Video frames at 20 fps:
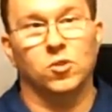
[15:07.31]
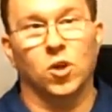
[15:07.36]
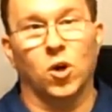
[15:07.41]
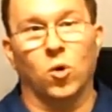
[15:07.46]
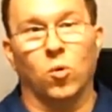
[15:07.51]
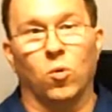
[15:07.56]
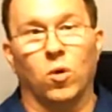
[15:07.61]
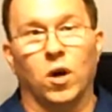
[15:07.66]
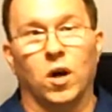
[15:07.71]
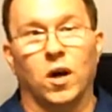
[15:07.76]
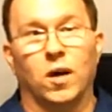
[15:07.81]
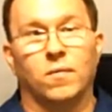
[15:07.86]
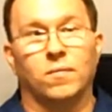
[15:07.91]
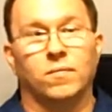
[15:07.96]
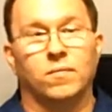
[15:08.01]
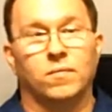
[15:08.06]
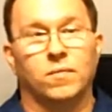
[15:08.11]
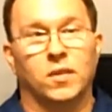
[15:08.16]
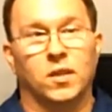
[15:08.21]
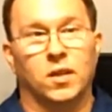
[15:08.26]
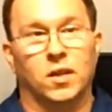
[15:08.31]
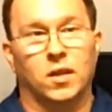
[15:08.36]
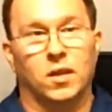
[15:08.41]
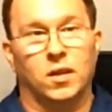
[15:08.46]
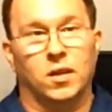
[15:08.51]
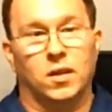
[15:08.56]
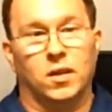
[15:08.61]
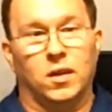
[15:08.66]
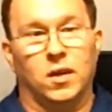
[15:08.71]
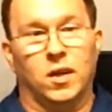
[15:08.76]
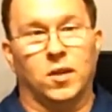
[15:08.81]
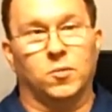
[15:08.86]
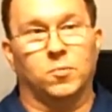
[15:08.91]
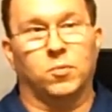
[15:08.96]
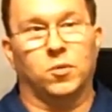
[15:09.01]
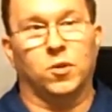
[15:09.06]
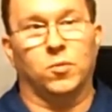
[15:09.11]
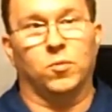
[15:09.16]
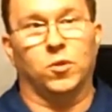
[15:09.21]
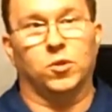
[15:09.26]
So That's
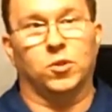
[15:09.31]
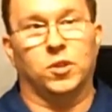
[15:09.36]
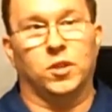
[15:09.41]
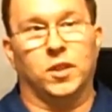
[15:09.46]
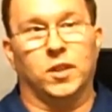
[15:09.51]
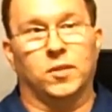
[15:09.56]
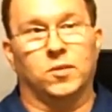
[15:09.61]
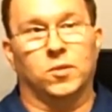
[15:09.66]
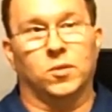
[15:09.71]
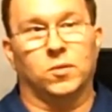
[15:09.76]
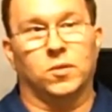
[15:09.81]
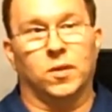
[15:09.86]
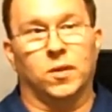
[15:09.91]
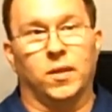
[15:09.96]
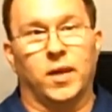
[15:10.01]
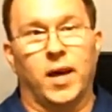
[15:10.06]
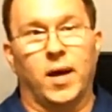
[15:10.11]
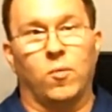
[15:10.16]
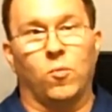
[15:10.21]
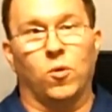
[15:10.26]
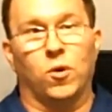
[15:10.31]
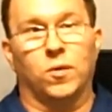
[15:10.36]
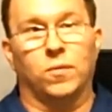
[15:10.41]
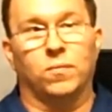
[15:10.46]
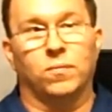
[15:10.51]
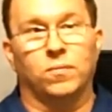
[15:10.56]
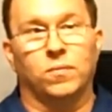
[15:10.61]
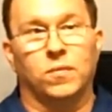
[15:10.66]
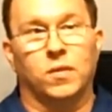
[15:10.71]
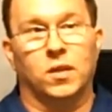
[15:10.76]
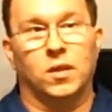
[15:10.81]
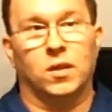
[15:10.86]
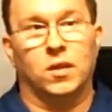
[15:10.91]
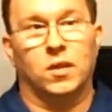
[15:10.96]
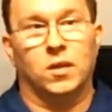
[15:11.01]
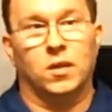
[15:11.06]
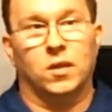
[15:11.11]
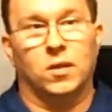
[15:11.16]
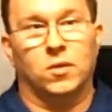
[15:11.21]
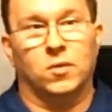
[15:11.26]
pretty much the answer to that one.
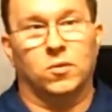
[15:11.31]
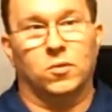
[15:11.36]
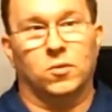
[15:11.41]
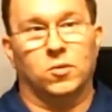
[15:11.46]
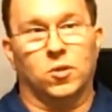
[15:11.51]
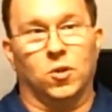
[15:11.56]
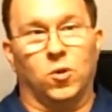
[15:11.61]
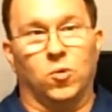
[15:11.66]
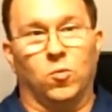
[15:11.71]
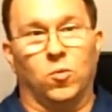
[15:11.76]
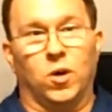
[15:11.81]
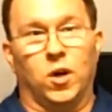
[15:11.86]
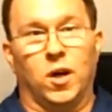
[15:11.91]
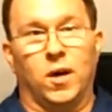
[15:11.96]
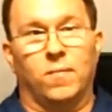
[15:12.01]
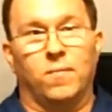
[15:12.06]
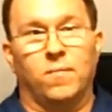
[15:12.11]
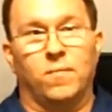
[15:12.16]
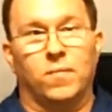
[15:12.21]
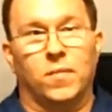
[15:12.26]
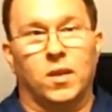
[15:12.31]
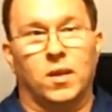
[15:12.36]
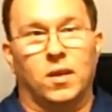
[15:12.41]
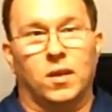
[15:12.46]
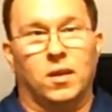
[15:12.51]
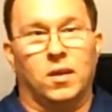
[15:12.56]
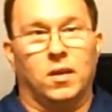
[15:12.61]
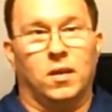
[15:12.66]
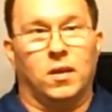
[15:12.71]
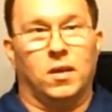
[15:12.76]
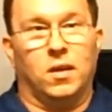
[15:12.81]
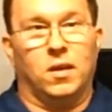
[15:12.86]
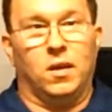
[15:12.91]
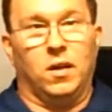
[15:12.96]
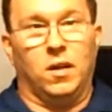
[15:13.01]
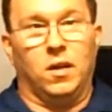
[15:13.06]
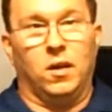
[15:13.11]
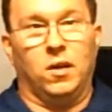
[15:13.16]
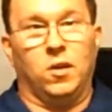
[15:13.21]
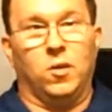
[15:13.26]
So
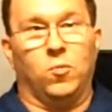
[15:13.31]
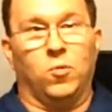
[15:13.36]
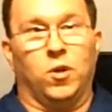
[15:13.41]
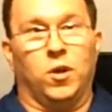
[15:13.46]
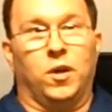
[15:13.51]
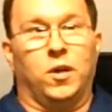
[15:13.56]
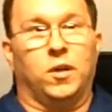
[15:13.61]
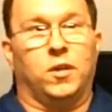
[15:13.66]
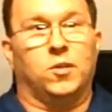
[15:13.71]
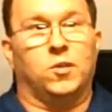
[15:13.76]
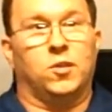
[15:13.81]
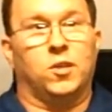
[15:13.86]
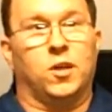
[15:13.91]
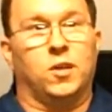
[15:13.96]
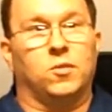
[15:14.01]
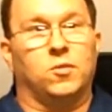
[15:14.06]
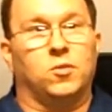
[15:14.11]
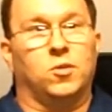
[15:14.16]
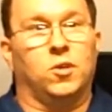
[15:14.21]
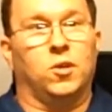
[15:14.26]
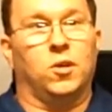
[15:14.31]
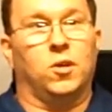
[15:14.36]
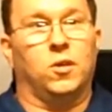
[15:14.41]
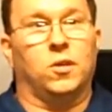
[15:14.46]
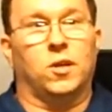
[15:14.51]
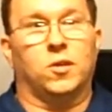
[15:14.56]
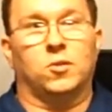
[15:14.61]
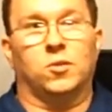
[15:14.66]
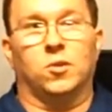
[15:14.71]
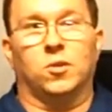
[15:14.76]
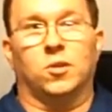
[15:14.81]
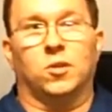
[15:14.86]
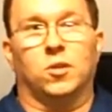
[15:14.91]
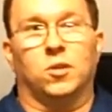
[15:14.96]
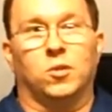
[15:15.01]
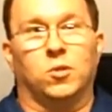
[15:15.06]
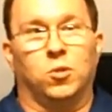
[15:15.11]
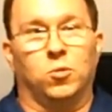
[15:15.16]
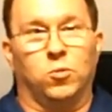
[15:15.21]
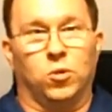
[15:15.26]
anyway, I guess that's going to
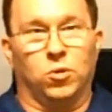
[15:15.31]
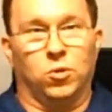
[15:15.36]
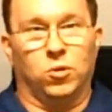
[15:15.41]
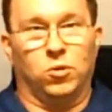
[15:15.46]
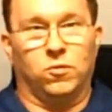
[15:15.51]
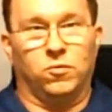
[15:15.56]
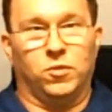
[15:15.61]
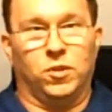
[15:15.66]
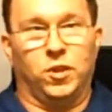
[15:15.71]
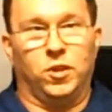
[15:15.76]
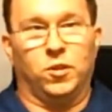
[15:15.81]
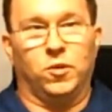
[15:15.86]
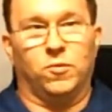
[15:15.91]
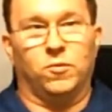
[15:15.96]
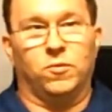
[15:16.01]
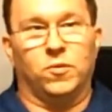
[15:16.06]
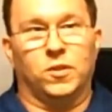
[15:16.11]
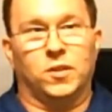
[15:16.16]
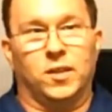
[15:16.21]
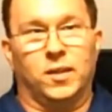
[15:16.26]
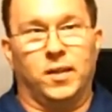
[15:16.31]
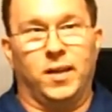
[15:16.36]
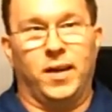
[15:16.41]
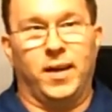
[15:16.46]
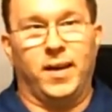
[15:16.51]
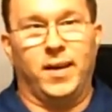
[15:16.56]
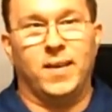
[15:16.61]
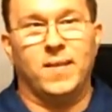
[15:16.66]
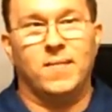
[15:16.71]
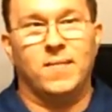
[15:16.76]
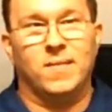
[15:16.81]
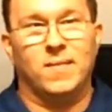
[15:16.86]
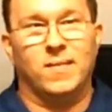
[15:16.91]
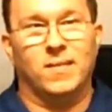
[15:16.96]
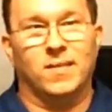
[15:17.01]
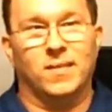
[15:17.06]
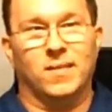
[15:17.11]
conclude our little video for today.